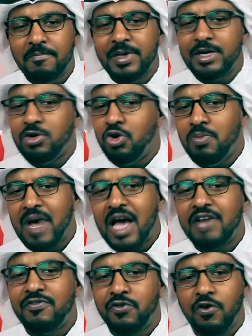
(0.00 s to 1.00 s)
been in
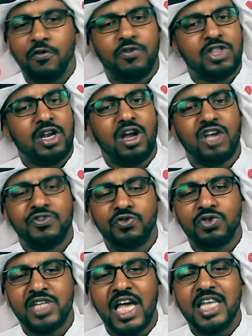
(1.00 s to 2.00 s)
Oman for the last
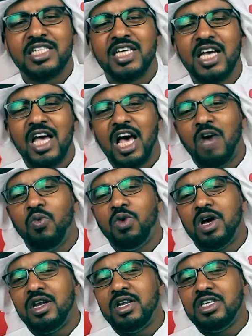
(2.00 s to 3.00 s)
few days,
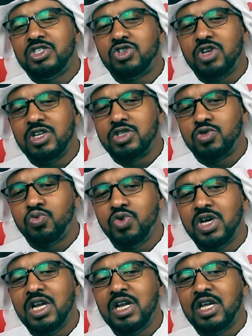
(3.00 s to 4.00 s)
and it's
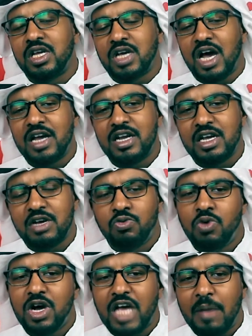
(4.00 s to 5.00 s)
really kind of
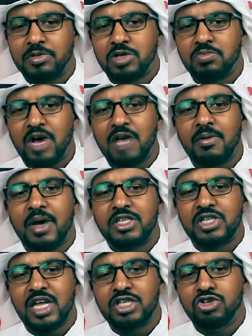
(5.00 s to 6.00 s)
what captured my
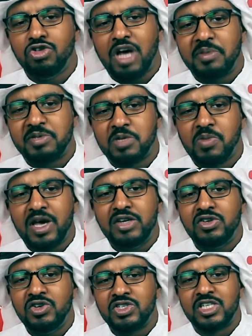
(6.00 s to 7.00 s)
imagination and captured my
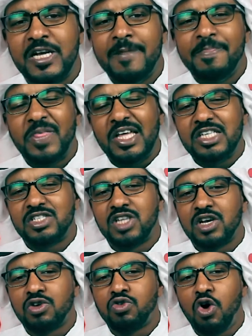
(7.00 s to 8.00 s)
interest is
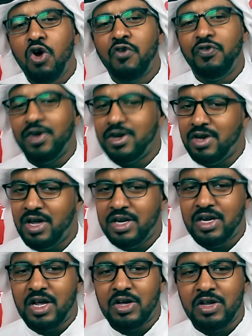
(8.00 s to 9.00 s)
the growth
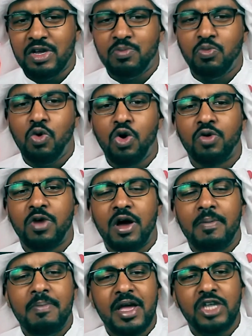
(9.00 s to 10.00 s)
in more
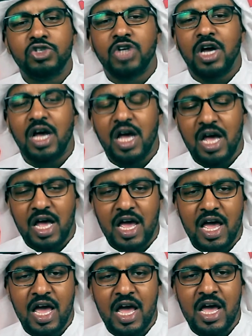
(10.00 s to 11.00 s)
major
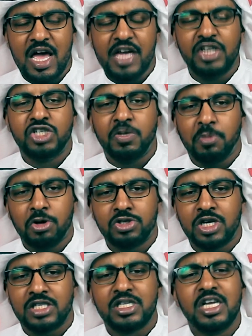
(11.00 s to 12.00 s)
energy projects